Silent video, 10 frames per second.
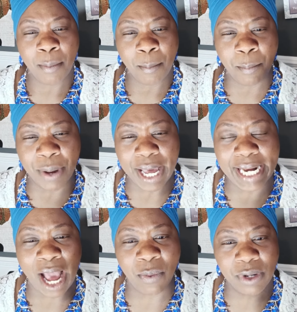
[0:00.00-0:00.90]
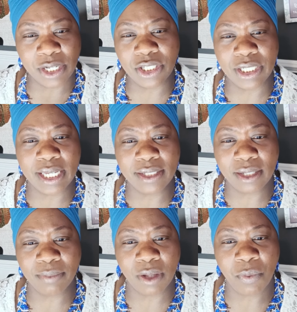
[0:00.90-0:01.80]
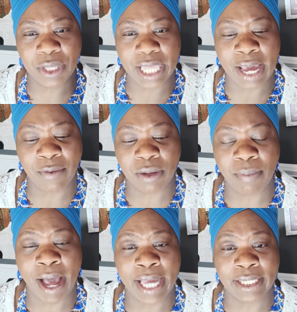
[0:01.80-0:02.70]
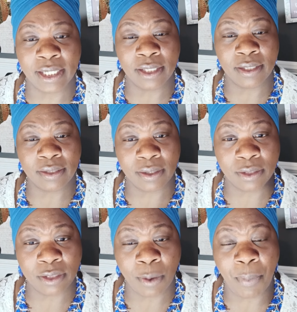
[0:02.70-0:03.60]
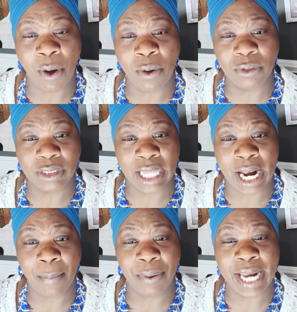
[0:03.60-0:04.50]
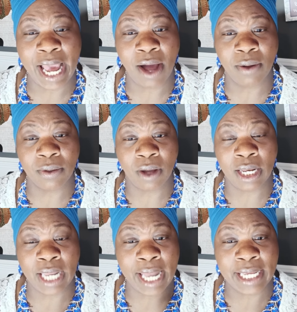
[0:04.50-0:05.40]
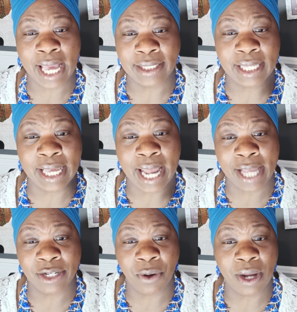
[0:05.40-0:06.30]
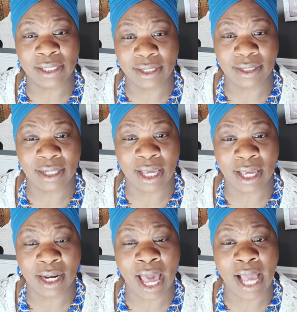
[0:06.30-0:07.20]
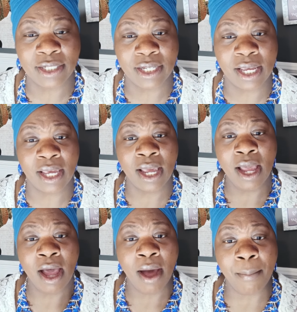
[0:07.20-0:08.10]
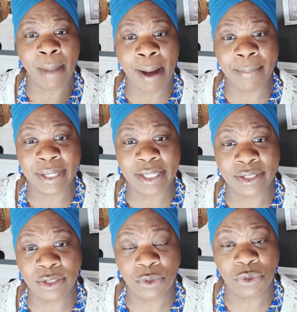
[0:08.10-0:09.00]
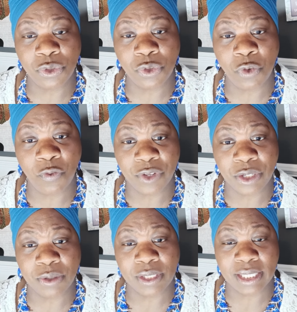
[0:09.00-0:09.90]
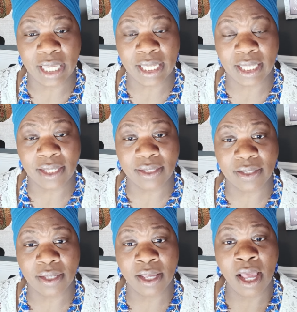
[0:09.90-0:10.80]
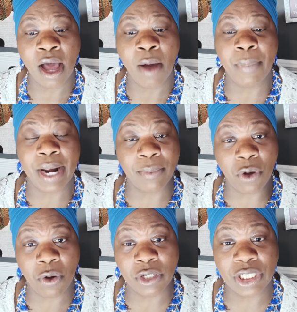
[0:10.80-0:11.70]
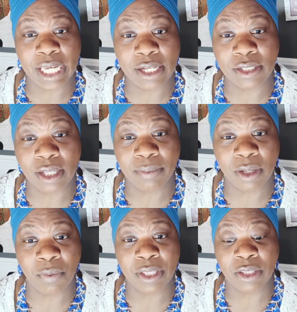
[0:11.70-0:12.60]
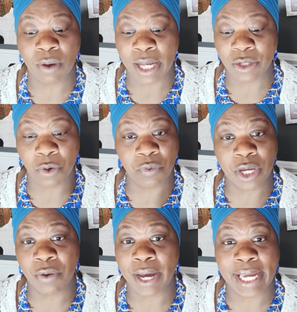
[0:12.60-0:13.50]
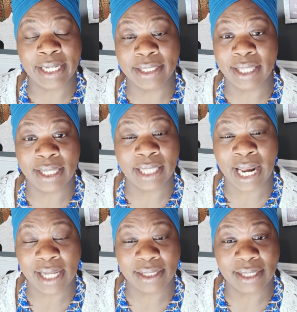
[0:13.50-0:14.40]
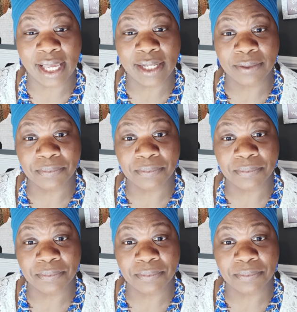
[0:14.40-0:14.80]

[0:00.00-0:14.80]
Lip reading: But I want to share something with everybody. The post that I put out, a lot of y'all said, I don't understand your logic. Mama, is too soon for you to say this. But I'm going to share something with you. I don't regret anything that I said.